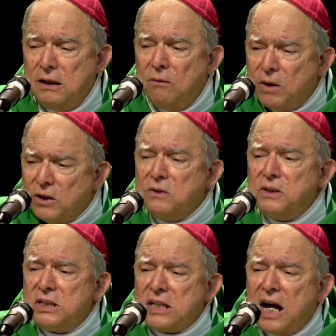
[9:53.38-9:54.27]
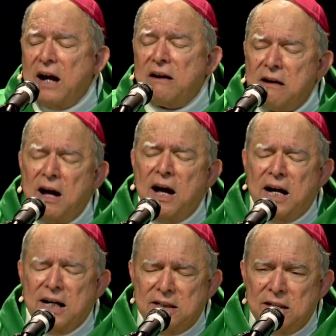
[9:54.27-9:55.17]
When you desire God
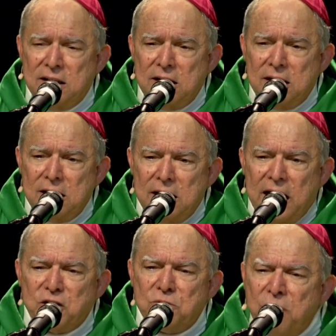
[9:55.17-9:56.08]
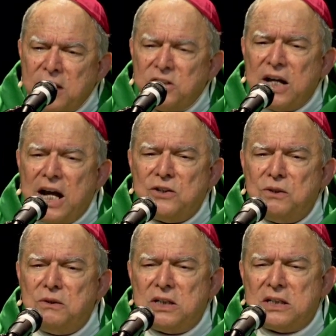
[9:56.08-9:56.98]
as much as you
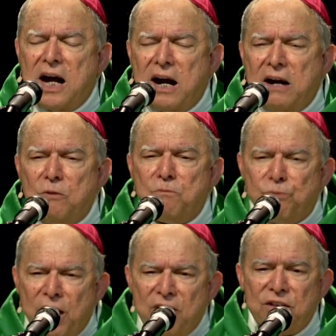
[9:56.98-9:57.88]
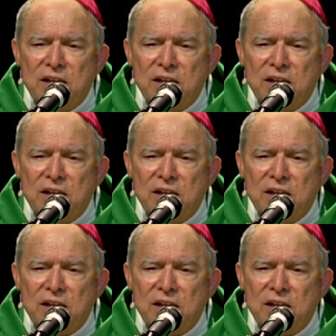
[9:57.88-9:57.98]
desire the breath